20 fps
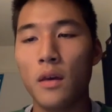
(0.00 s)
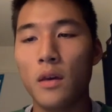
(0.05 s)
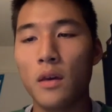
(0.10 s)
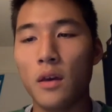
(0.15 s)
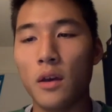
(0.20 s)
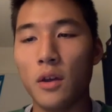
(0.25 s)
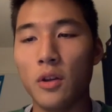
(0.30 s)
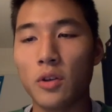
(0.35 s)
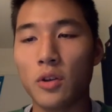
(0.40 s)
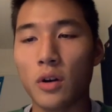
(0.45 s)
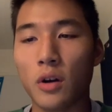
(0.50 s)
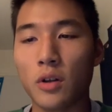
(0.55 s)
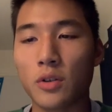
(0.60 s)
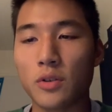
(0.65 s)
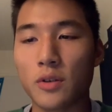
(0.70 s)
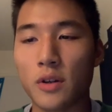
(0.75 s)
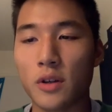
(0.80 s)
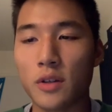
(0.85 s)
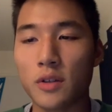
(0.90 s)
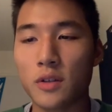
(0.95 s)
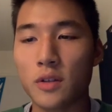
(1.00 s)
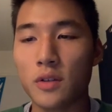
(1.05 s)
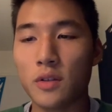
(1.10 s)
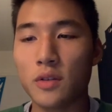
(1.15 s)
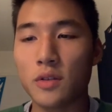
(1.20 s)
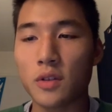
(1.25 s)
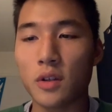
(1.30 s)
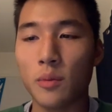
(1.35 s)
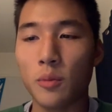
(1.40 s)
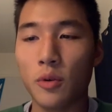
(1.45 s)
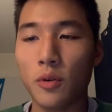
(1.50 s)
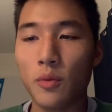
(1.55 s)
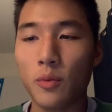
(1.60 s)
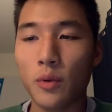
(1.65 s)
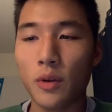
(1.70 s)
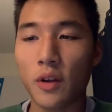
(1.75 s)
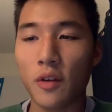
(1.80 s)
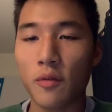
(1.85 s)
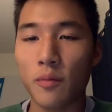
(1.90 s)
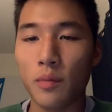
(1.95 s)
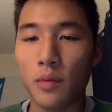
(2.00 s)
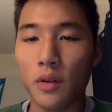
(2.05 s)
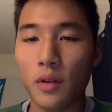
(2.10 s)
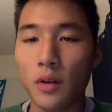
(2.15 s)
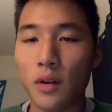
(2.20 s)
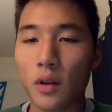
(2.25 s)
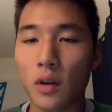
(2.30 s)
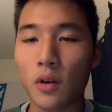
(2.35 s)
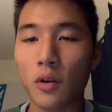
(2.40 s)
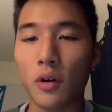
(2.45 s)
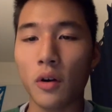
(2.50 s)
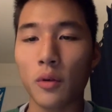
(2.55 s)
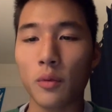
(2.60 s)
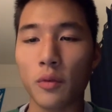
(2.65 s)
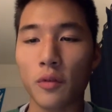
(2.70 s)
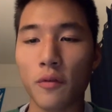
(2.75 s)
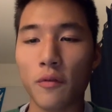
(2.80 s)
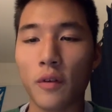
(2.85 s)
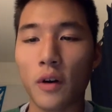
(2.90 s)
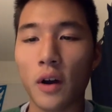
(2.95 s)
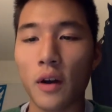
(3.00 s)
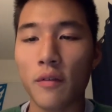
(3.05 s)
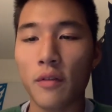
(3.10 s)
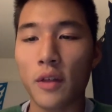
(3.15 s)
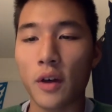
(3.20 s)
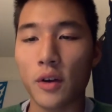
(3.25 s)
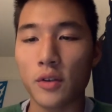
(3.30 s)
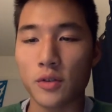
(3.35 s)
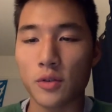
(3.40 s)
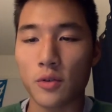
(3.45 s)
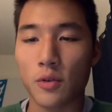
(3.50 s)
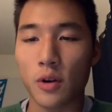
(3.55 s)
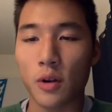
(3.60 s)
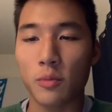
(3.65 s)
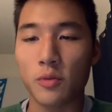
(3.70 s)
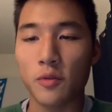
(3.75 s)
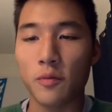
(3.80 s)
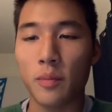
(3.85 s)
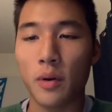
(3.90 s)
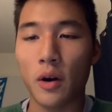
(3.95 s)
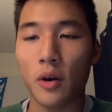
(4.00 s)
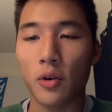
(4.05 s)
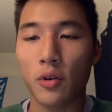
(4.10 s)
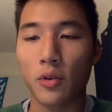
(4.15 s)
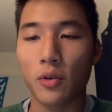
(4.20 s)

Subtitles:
In contrast, someone would have been caught with 5,000 grams of powder